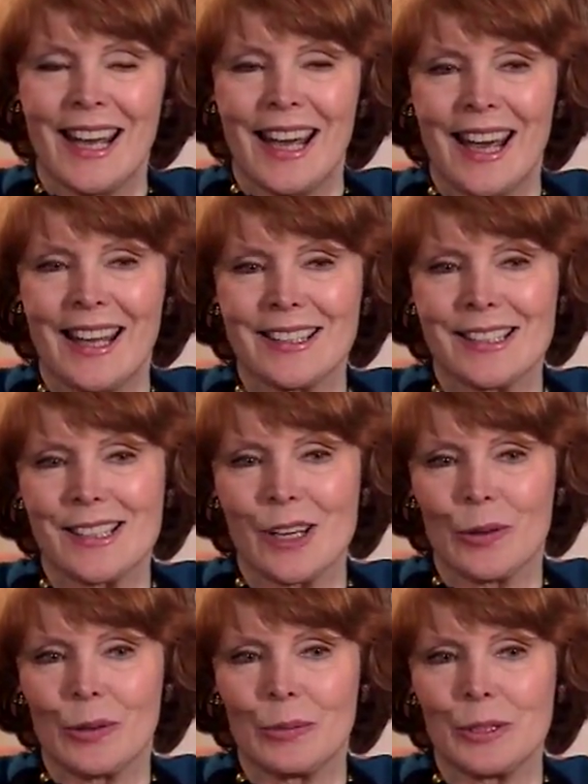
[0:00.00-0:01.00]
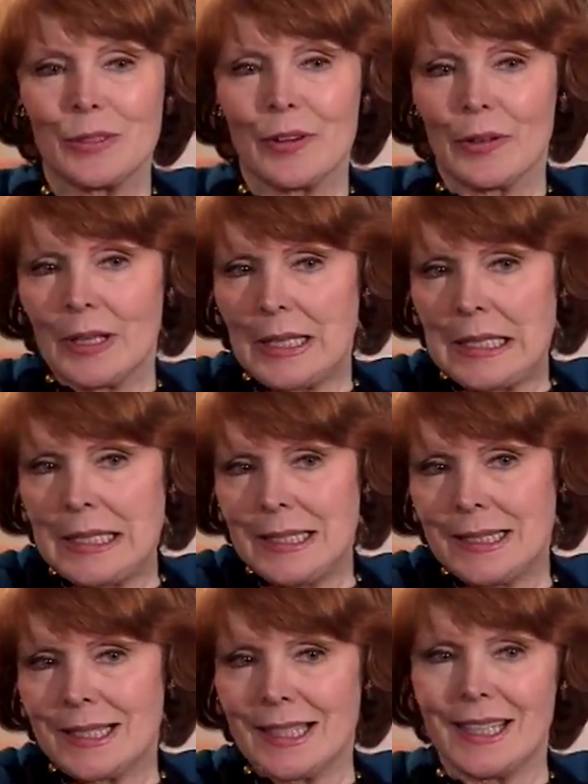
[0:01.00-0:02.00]
and so it was very
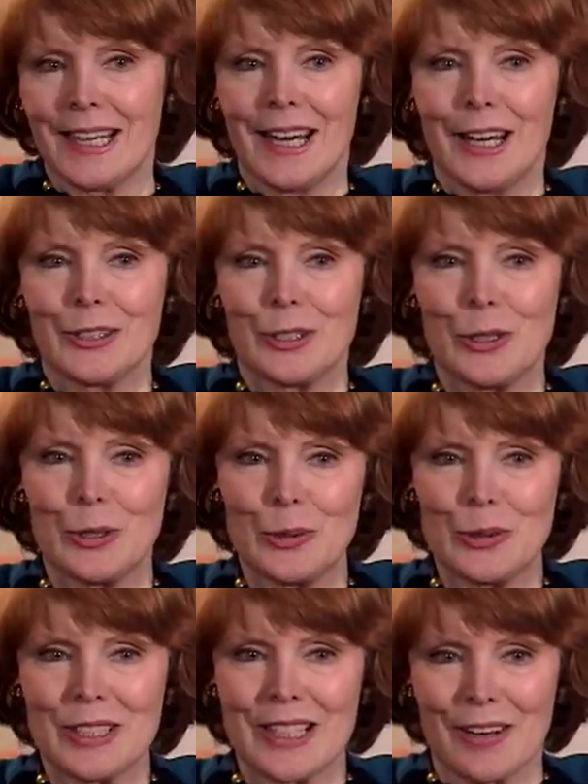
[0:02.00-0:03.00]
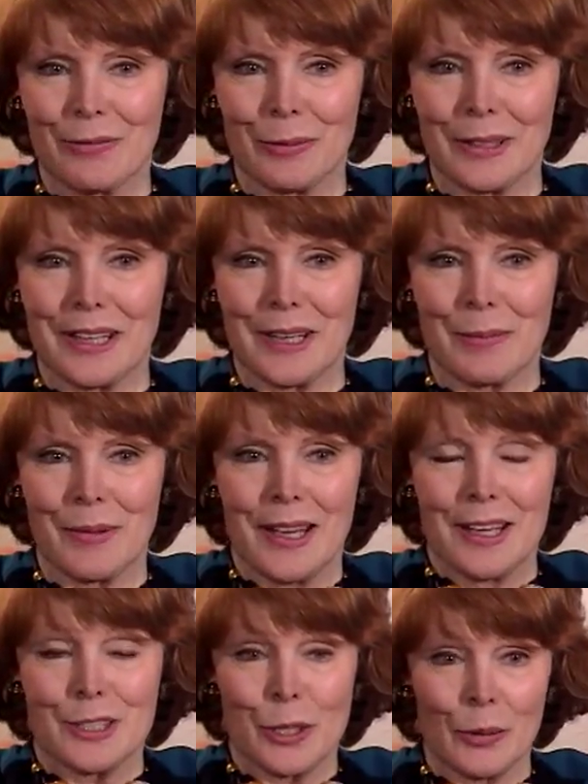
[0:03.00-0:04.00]
easy to do stuff with him.
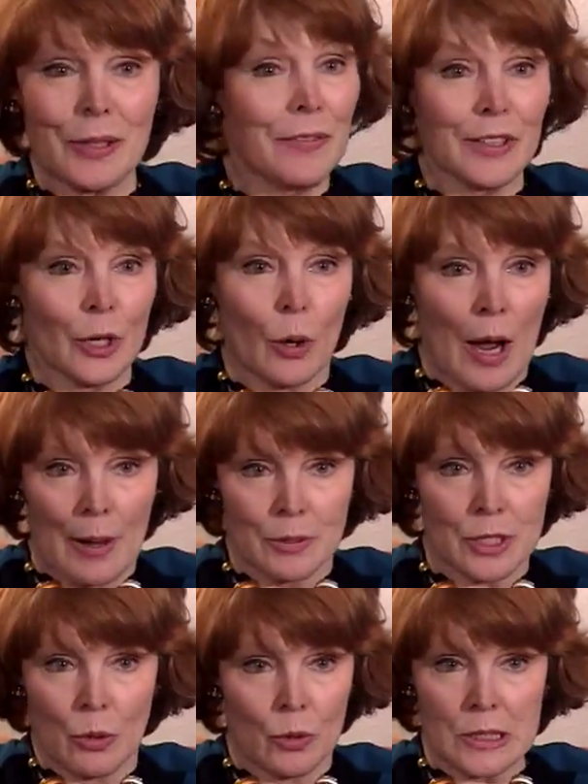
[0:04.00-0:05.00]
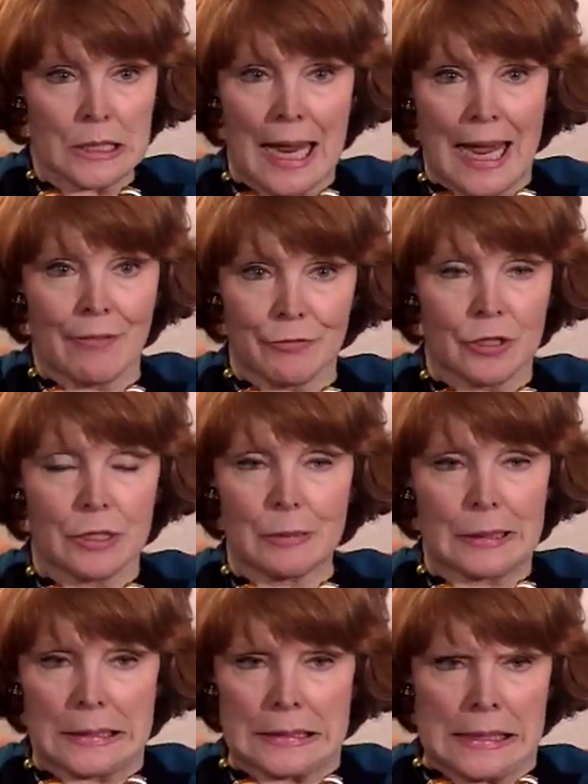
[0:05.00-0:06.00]
So even though I was always after him
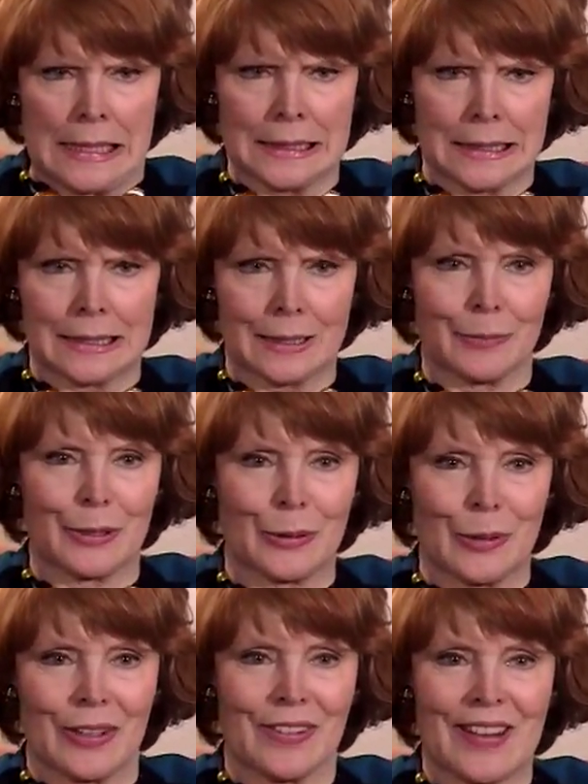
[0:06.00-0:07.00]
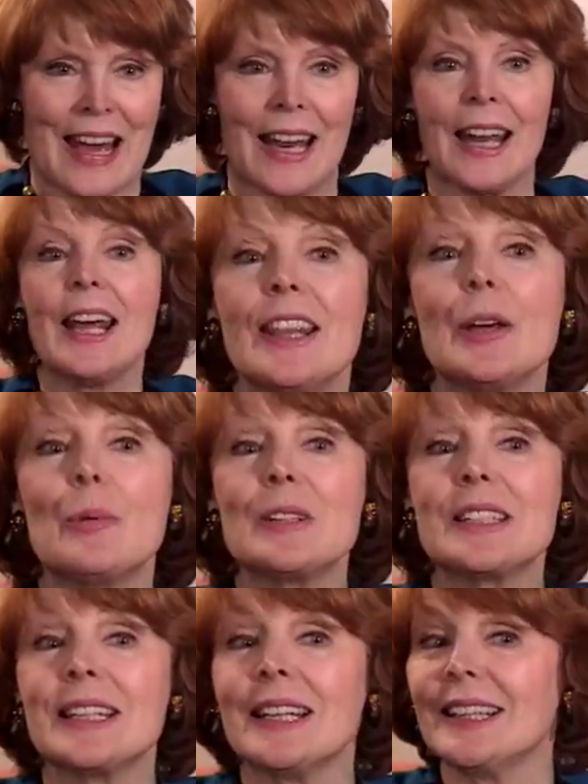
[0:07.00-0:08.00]
and I hated him and all of that, there
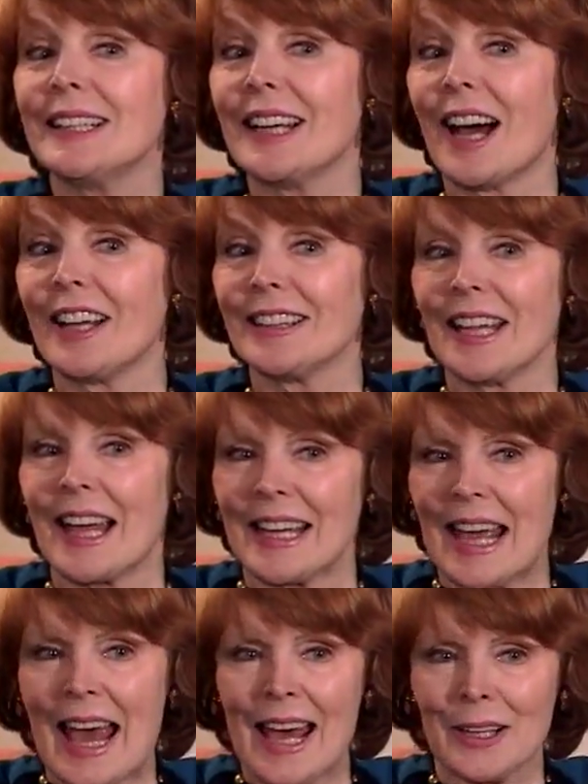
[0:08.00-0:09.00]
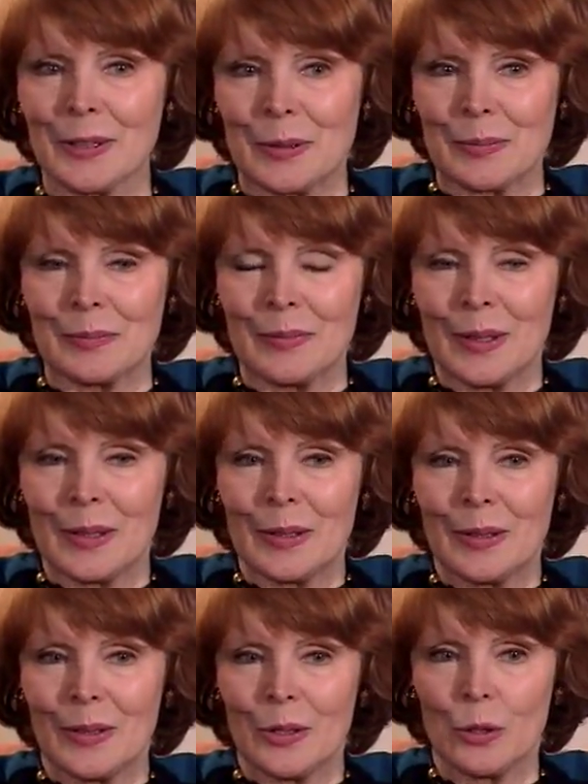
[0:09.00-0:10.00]
was, unlike Adam,
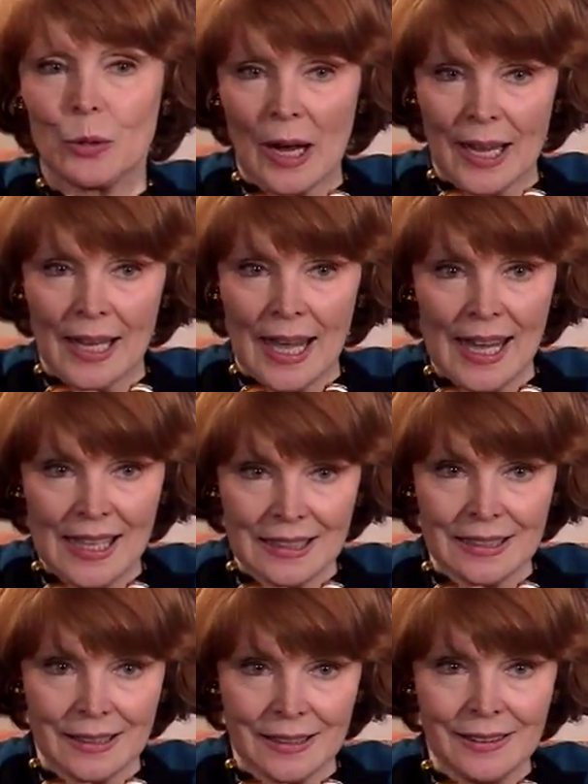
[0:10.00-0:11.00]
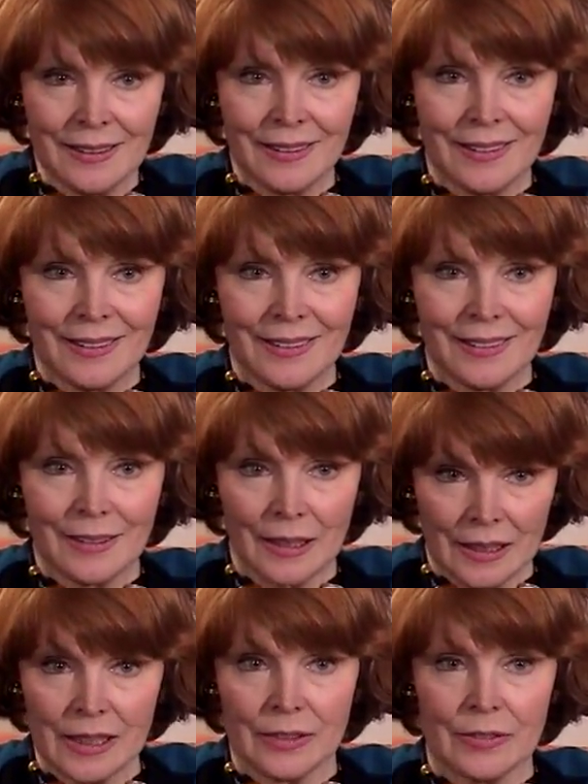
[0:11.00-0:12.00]
who I hated,
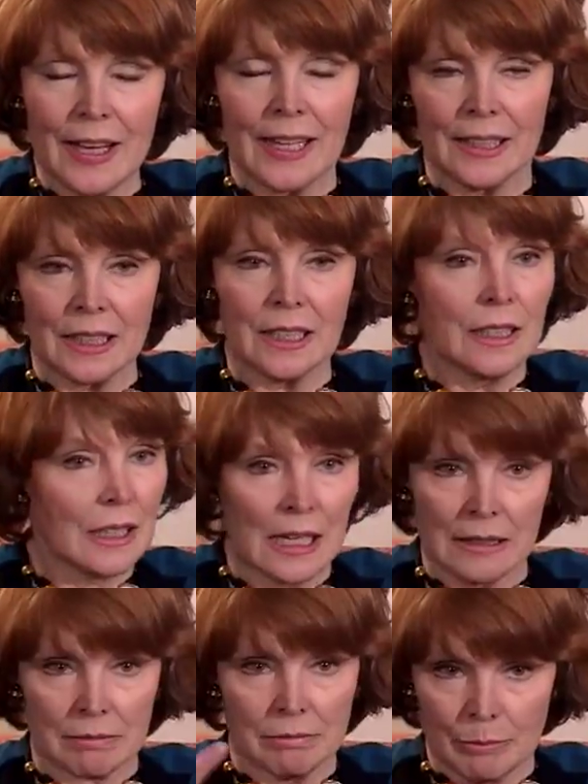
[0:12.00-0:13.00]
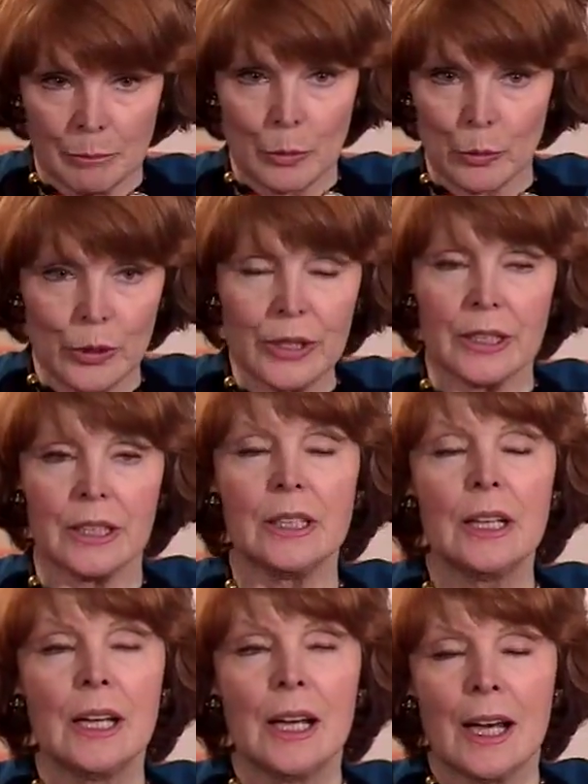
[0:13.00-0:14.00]
Eve hated, not Marie,
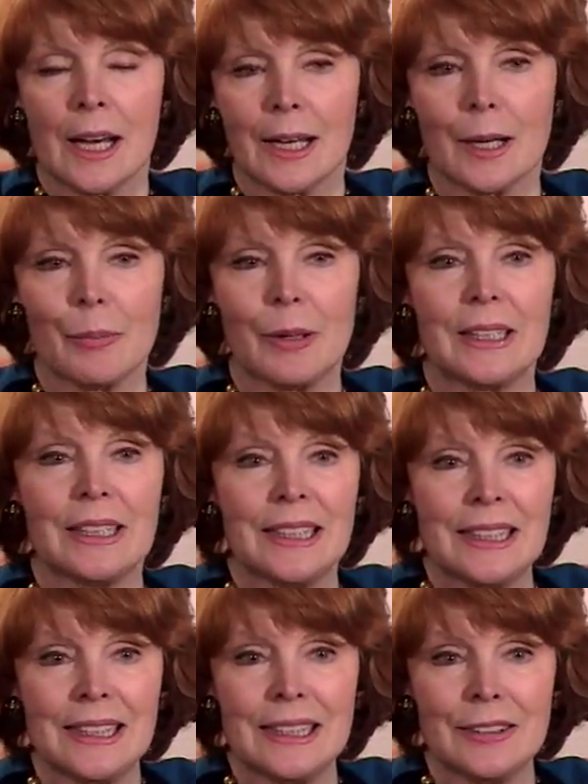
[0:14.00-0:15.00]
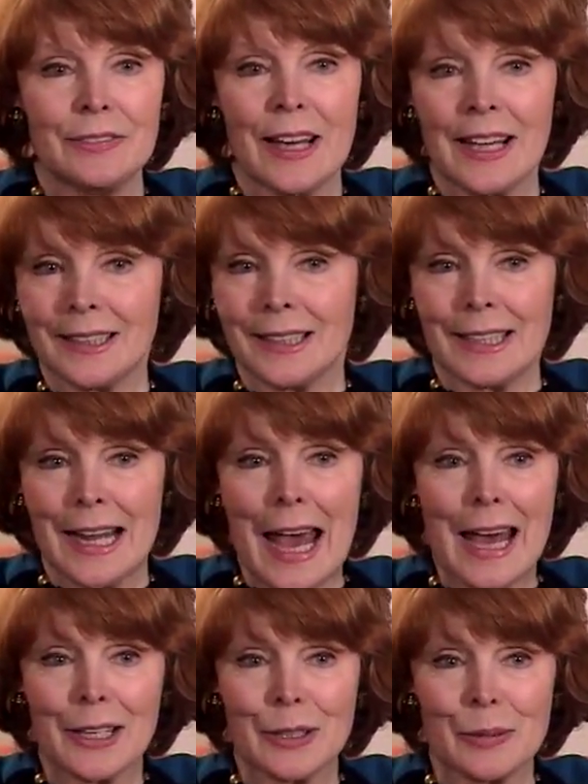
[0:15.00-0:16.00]
but Eve hated
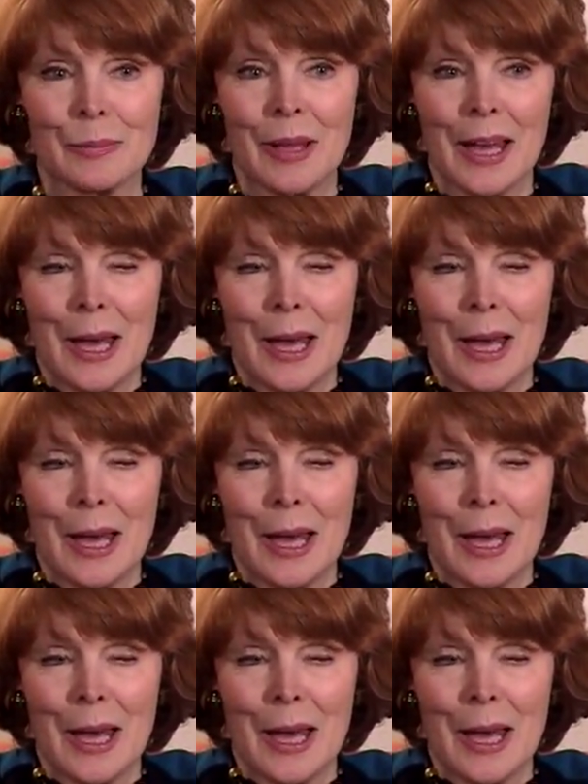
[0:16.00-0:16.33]
Adam.